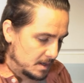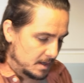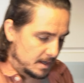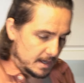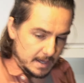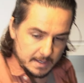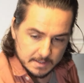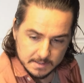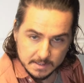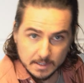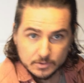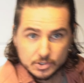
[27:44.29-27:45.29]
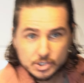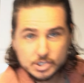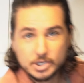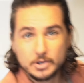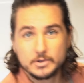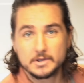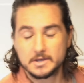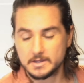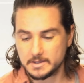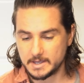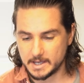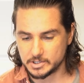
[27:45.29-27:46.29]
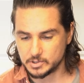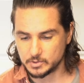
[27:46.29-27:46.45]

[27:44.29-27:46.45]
And I'll just show you the actual